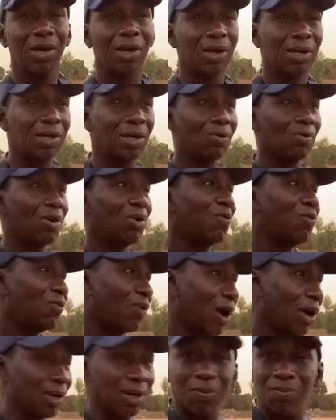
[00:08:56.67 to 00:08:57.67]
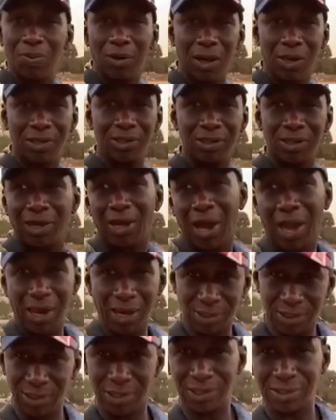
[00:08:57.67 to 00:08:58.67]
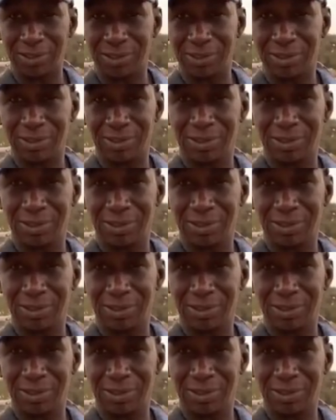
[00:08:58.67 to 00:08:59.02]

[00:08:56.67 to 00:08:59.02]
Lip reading: they will find a place like this,